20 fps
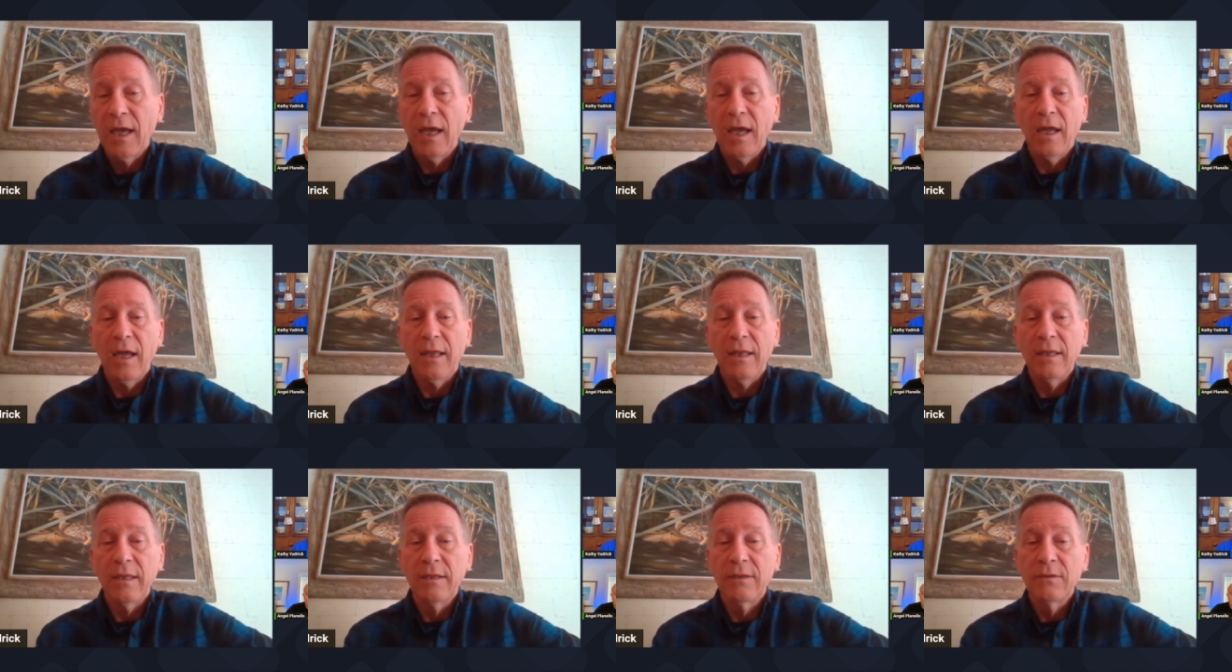
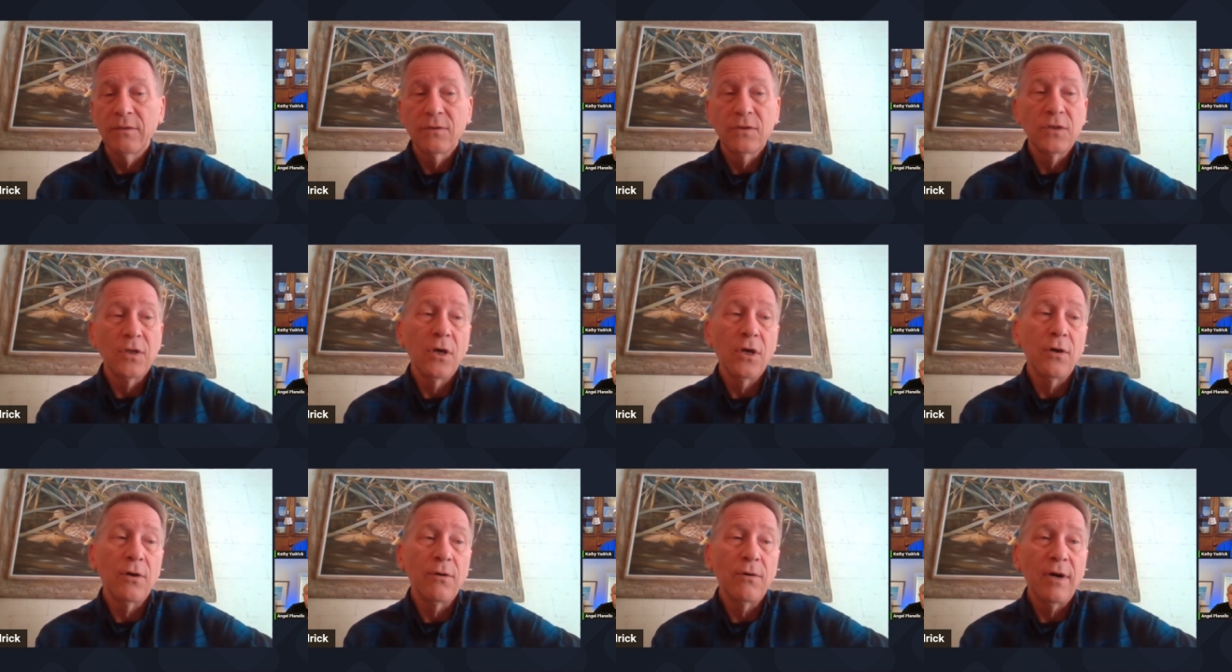And
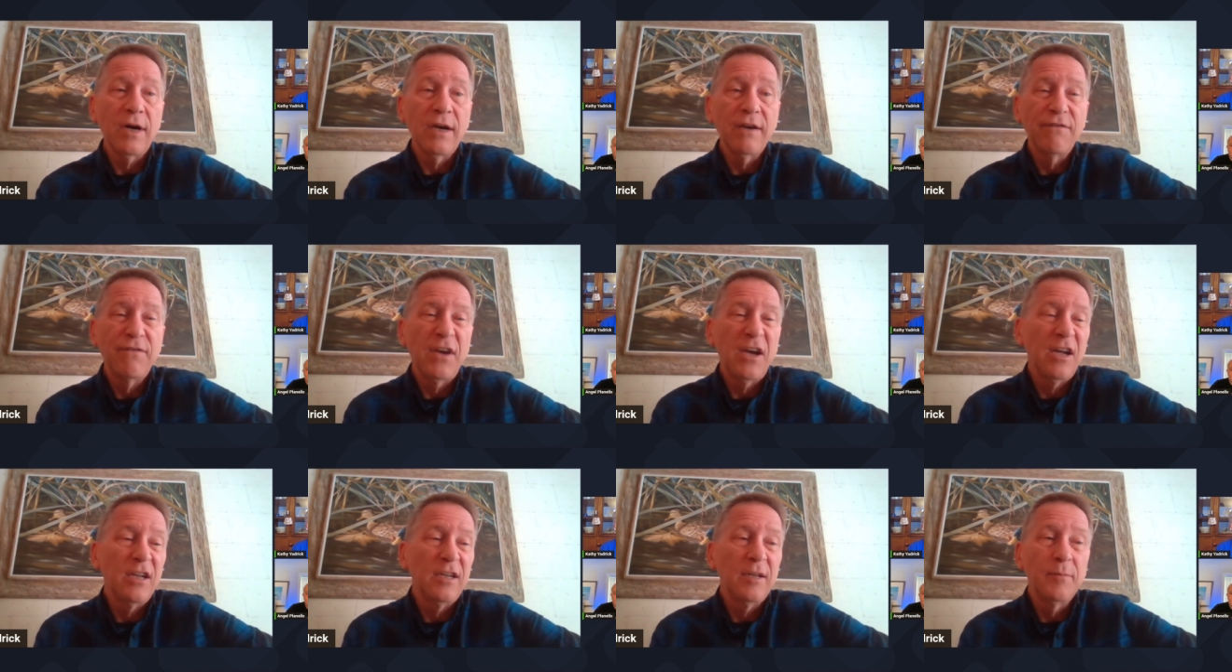so I found